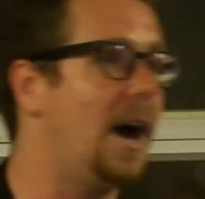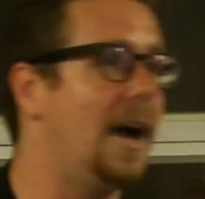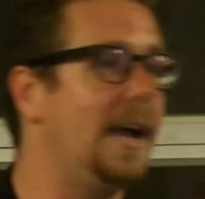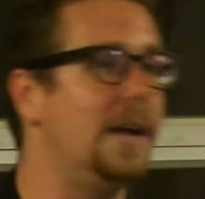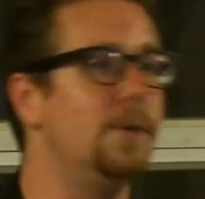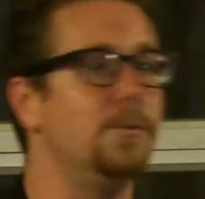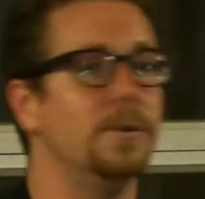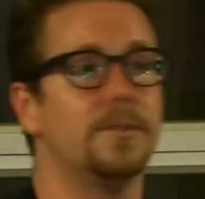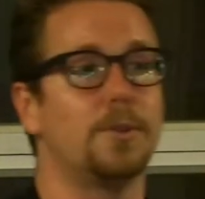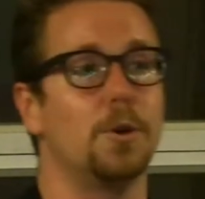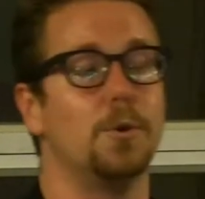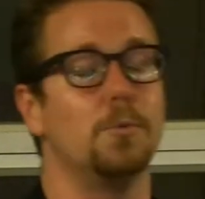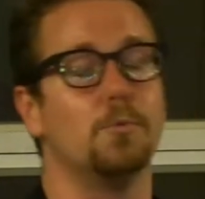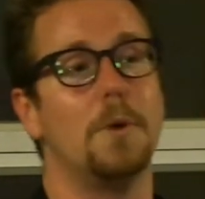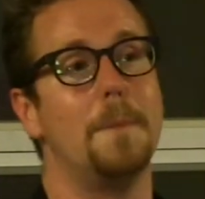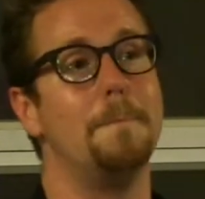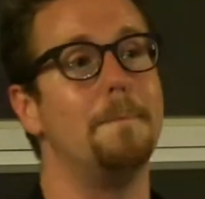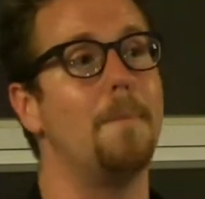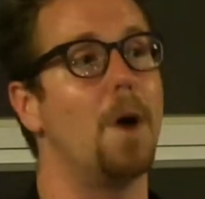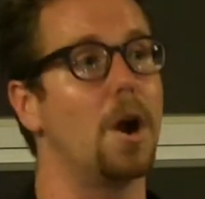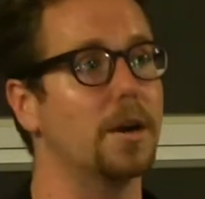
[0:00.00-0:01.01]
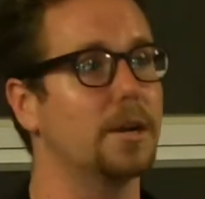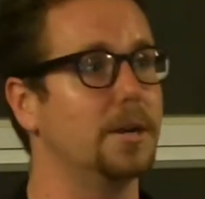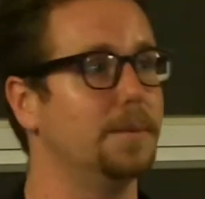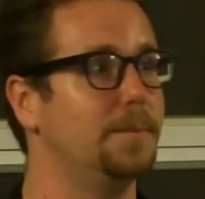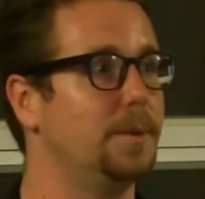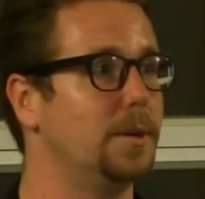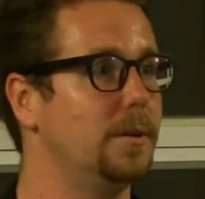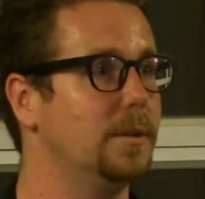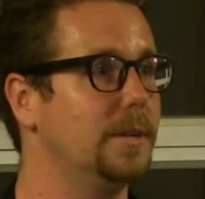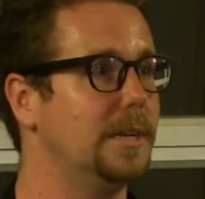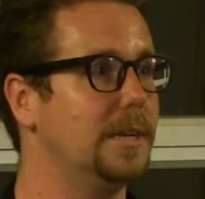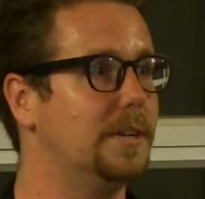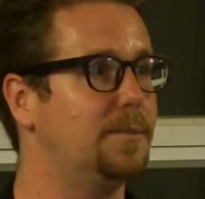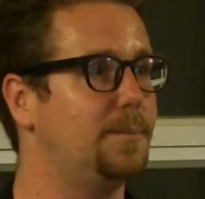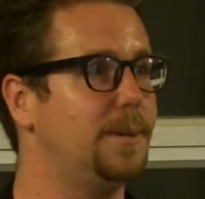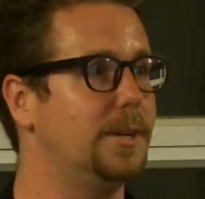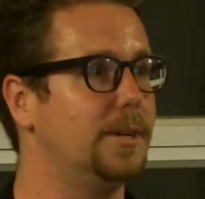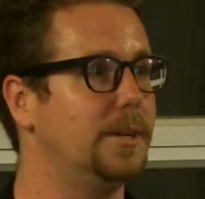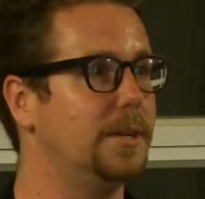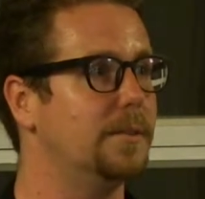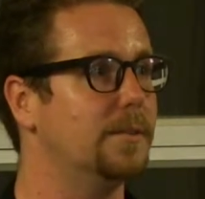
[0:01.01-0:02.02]
It was a remarkable
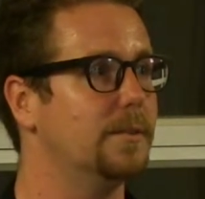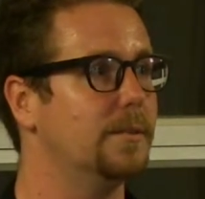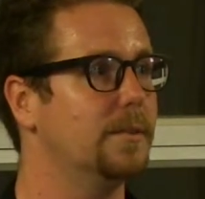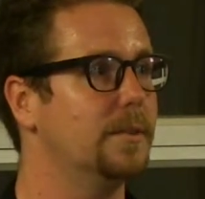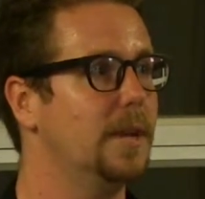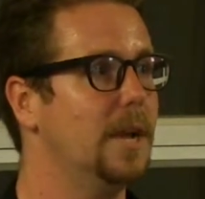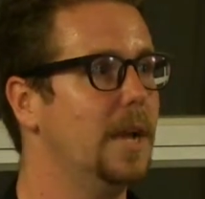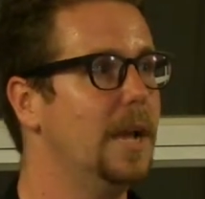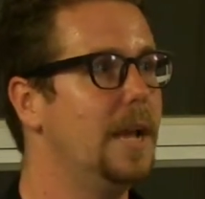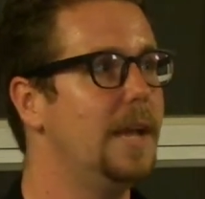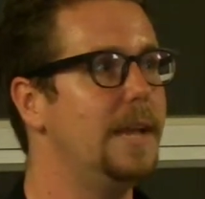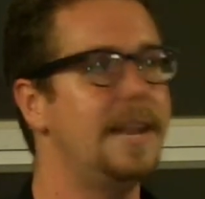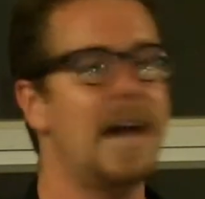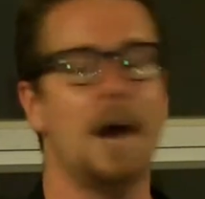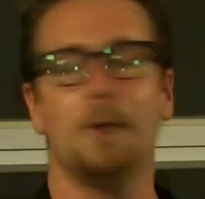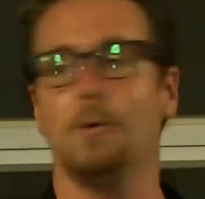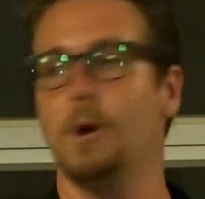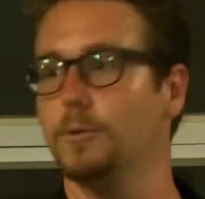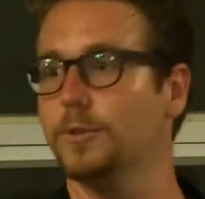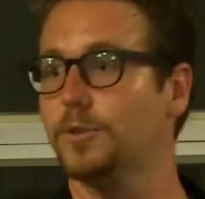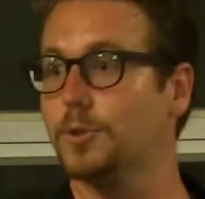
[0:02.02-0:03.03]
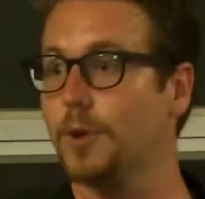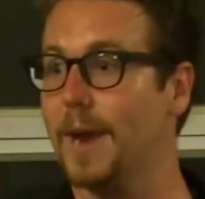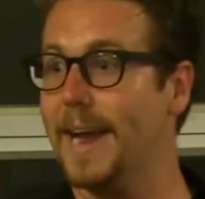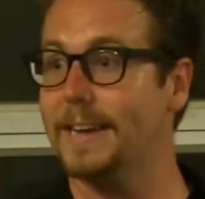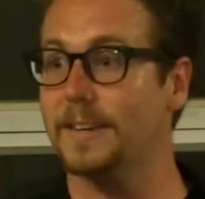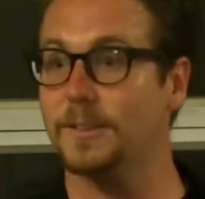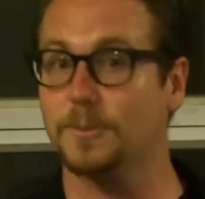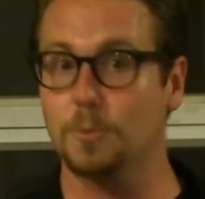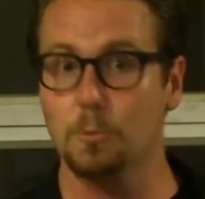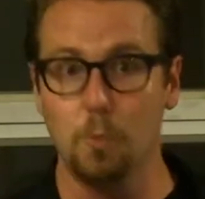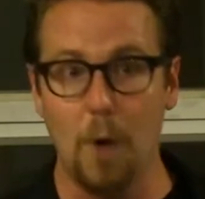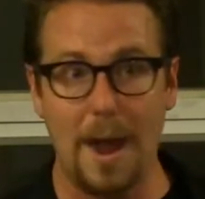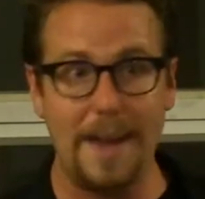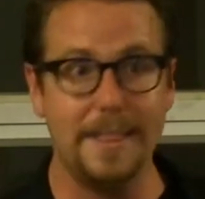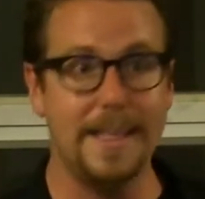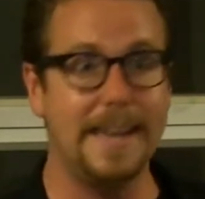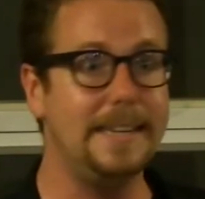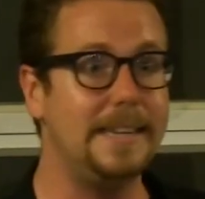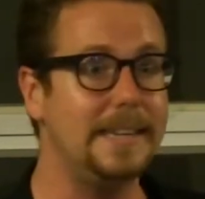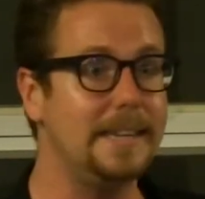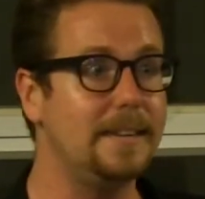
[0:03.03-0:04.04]
experience. Now, what was great is when
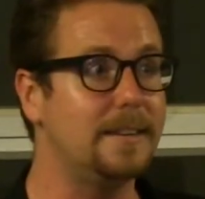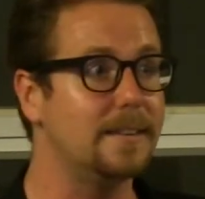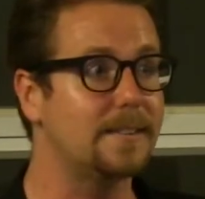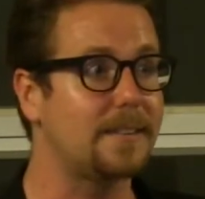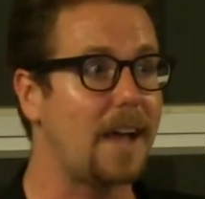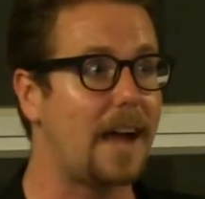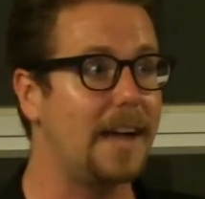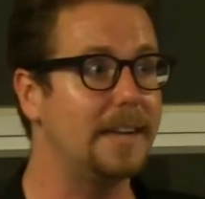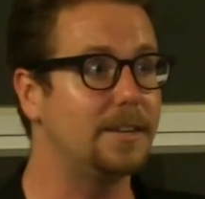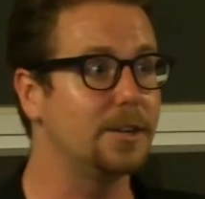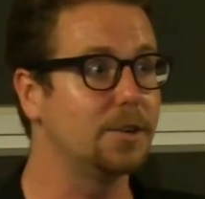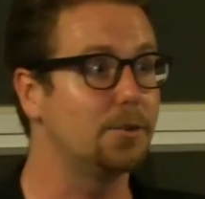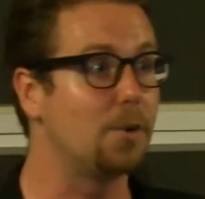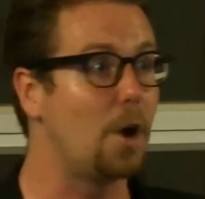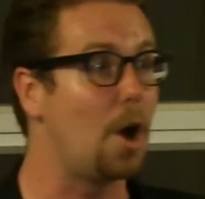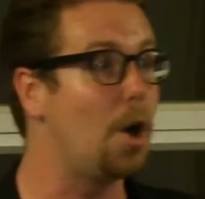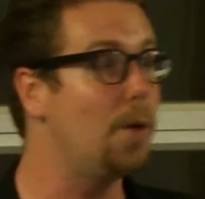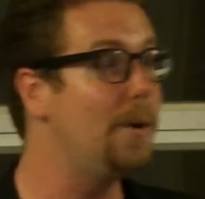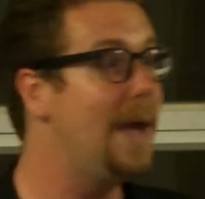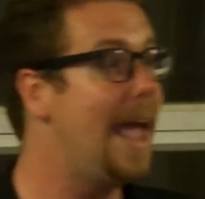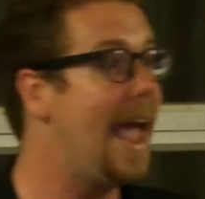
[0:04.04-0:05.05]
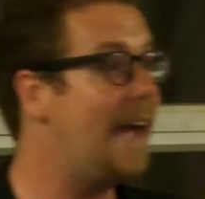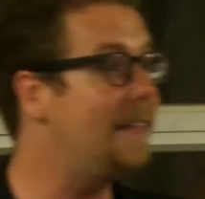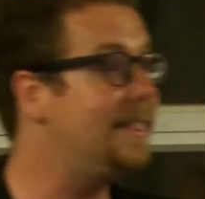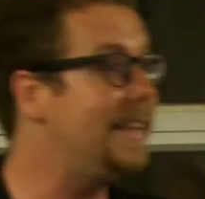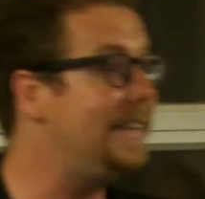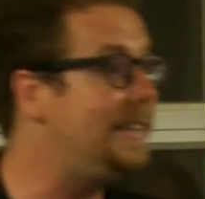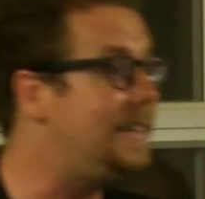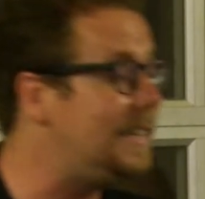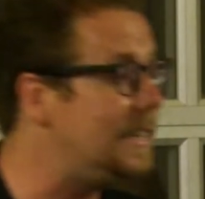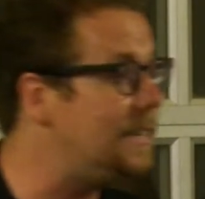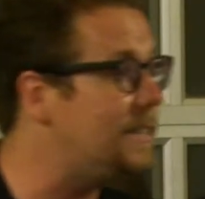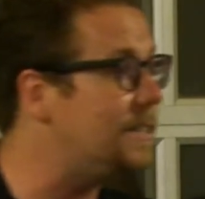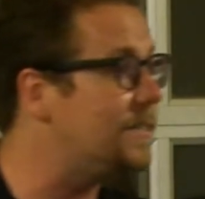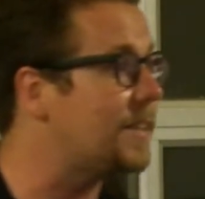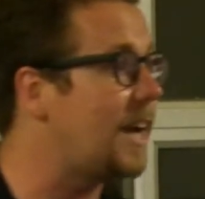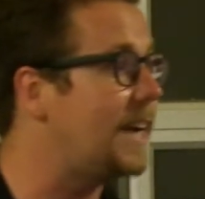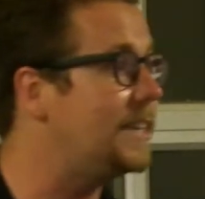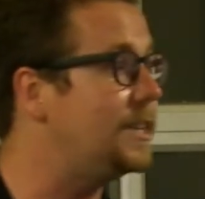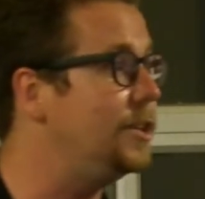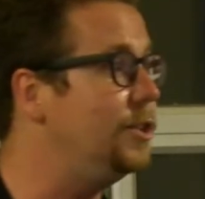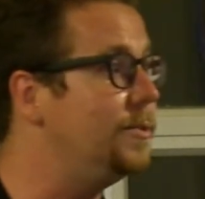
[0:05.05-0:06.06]
they did decide to grow and they did
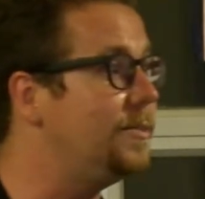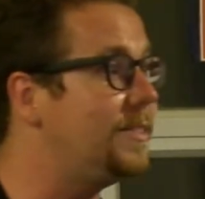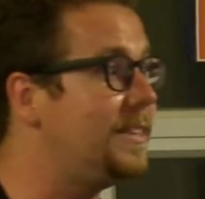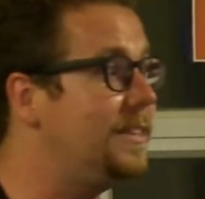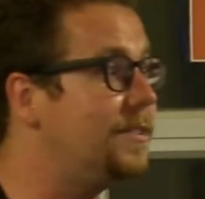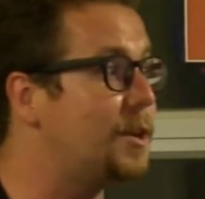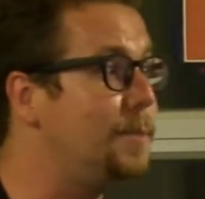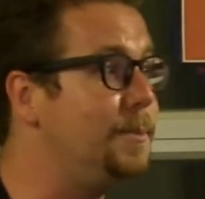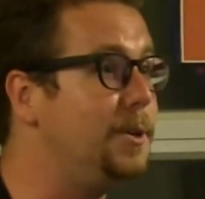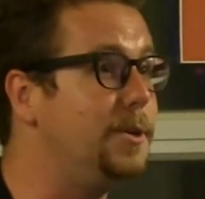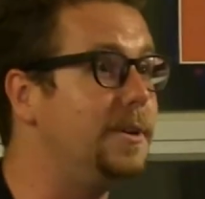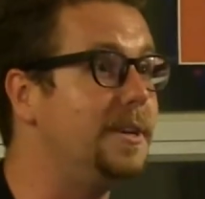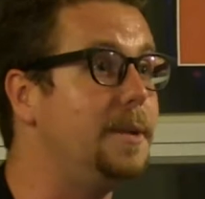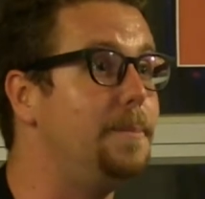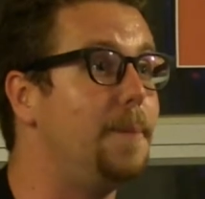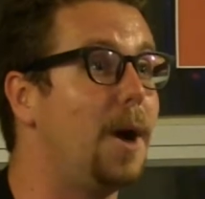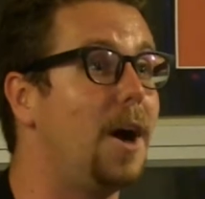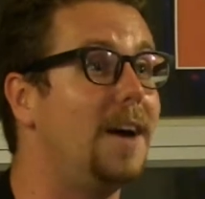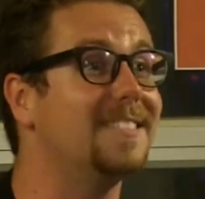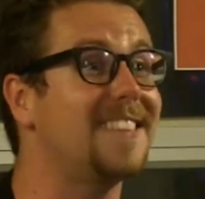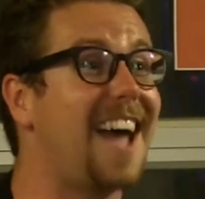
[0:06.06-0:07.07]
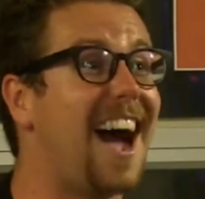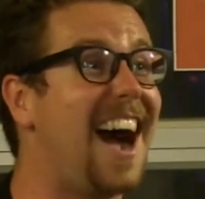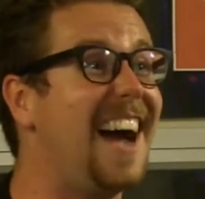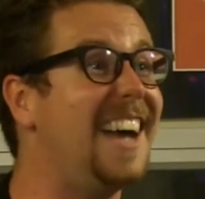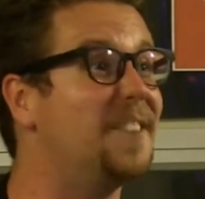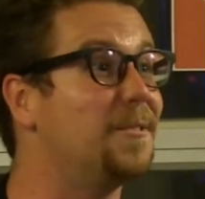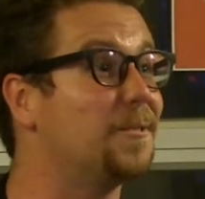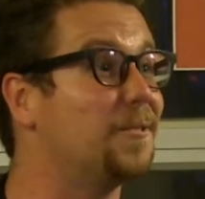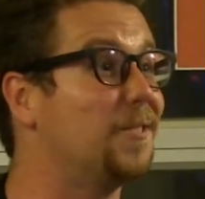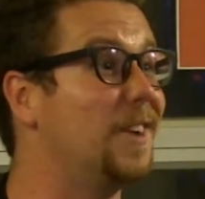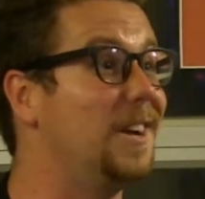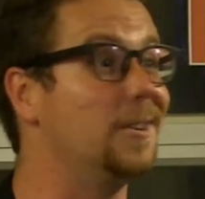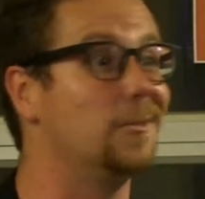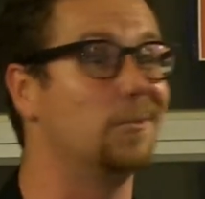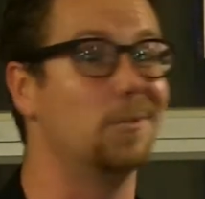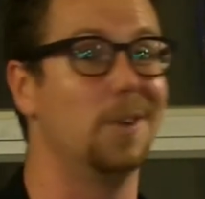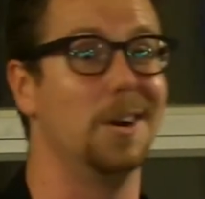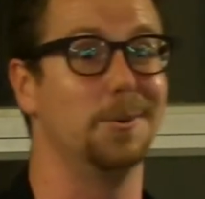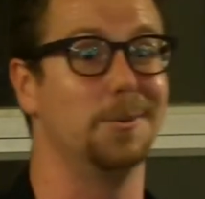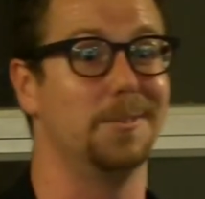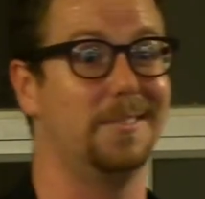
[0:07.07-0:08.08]
decide to use these community bonds, I had a front
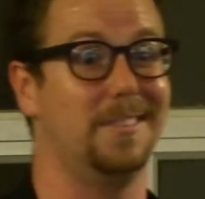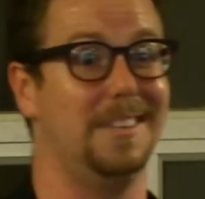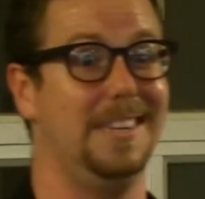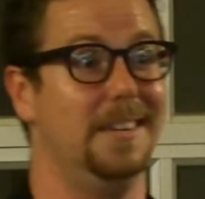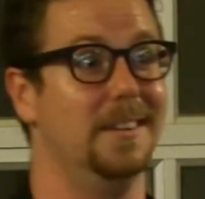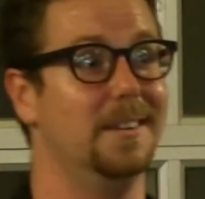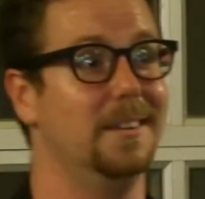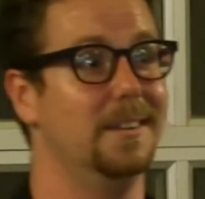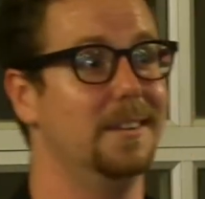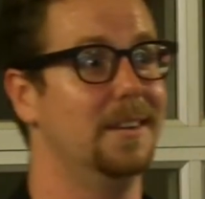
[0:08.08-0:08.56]
row seat.